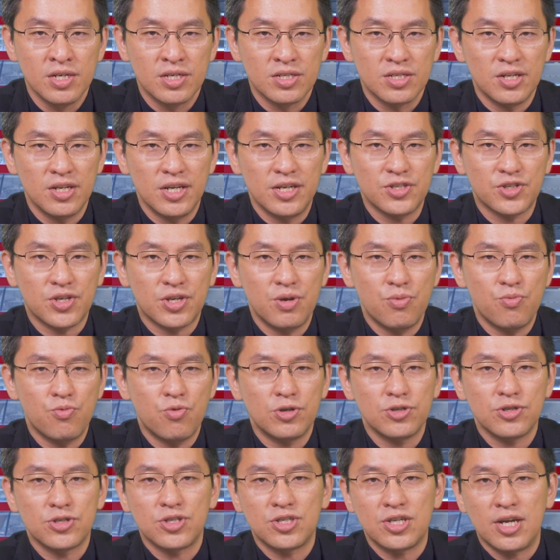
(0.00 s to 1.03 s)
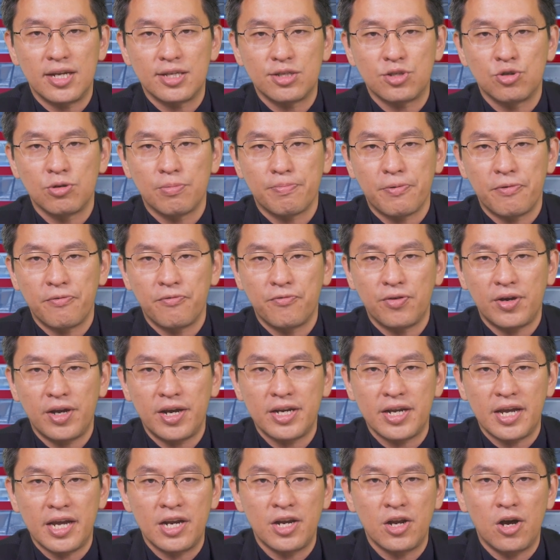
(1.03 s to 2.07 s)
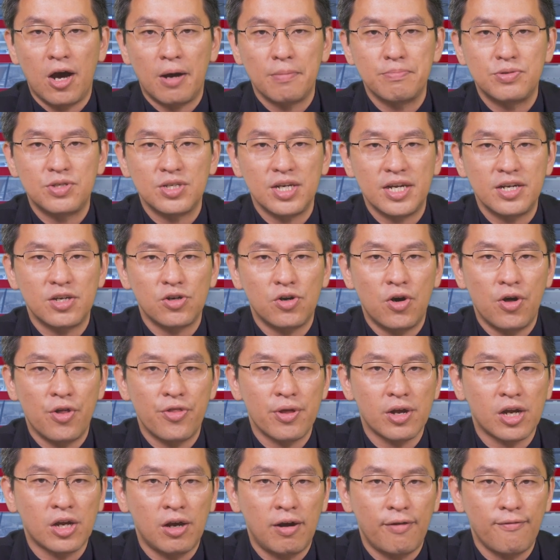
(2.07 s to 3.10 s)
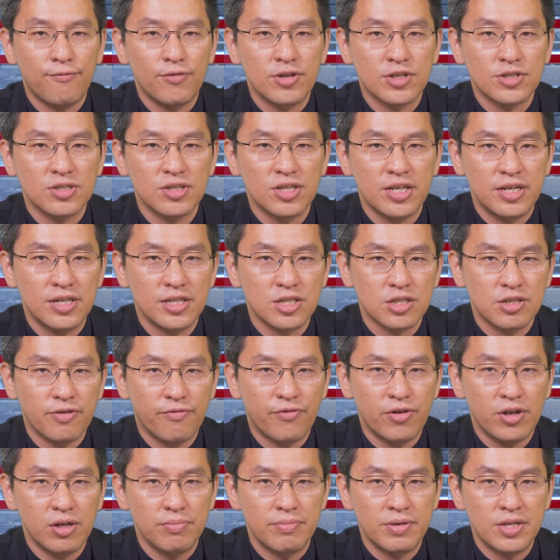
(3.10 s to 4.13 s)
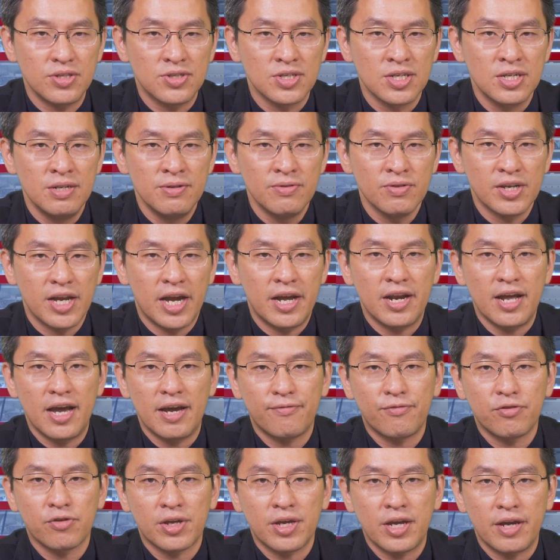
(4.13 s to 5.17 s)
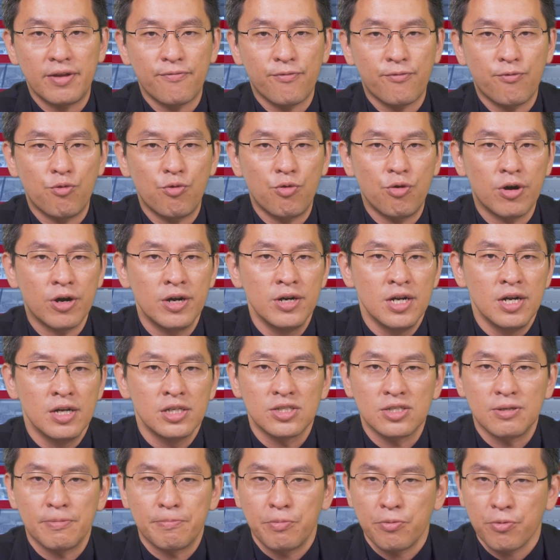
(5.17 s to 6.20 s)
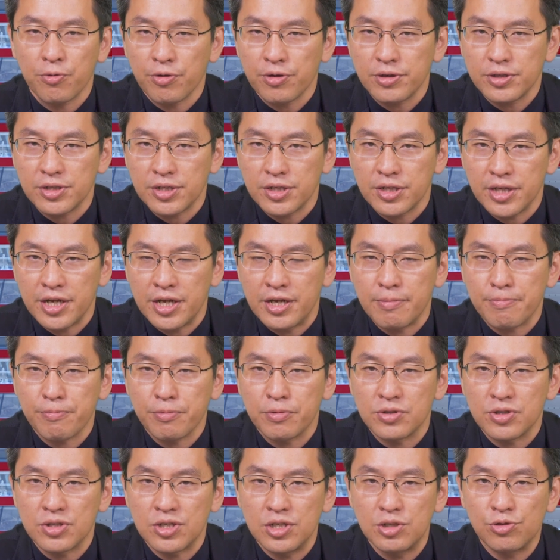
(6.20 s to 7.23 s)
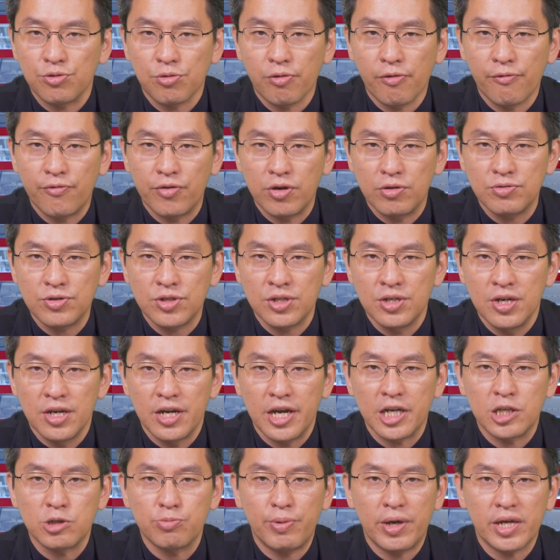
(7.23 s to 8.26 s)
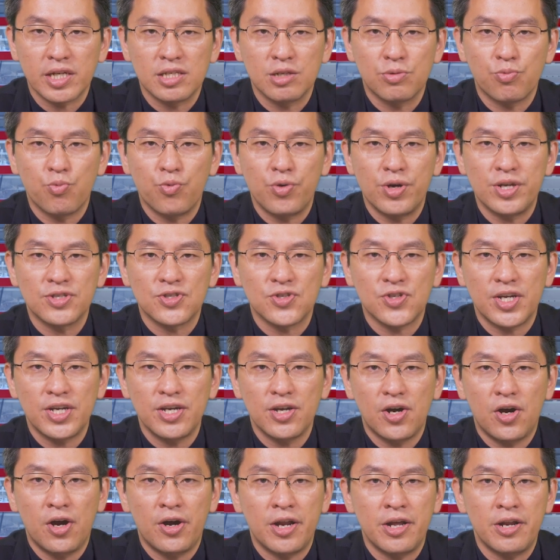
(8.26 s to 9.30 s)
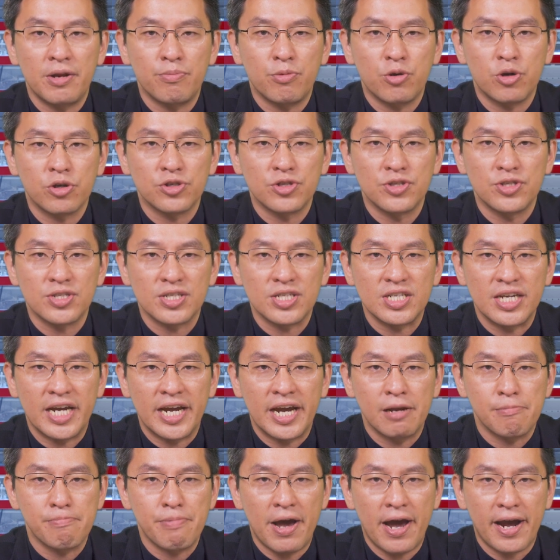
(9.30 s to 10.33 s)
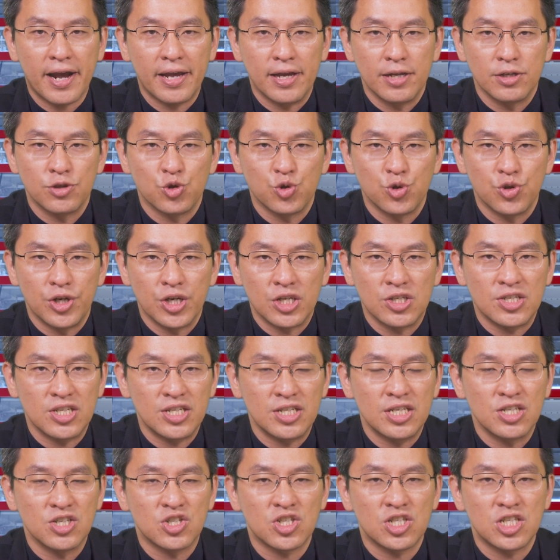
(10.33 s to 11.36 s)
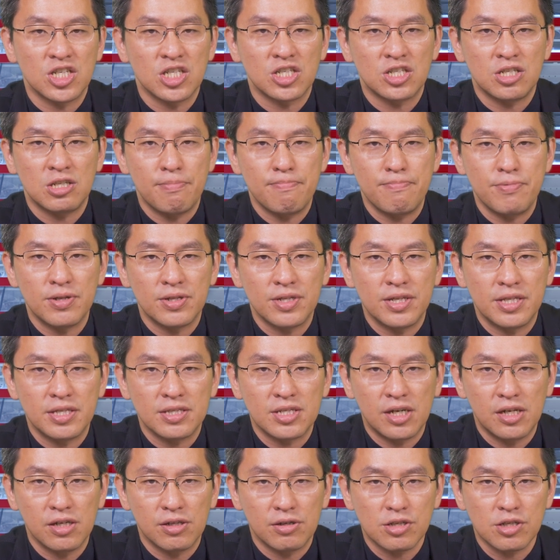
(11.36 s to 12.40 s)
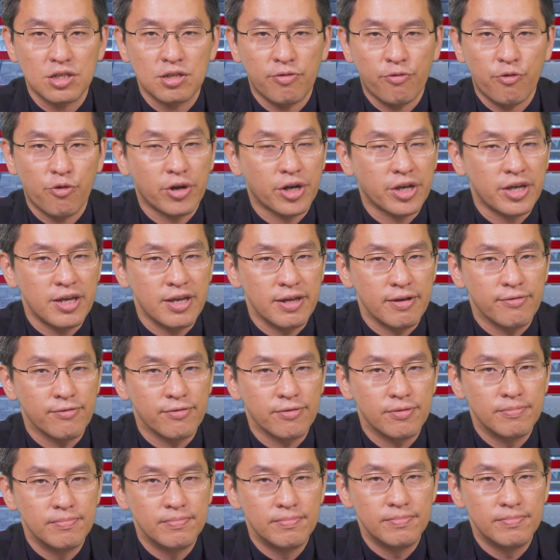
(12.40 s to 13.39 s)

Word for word: Zelensky was set to provide an update on the conflict's latest developments and advocate for support in a procedural vote expected Wednesday on an emergency aid package exceeding $60 billion for Kiev.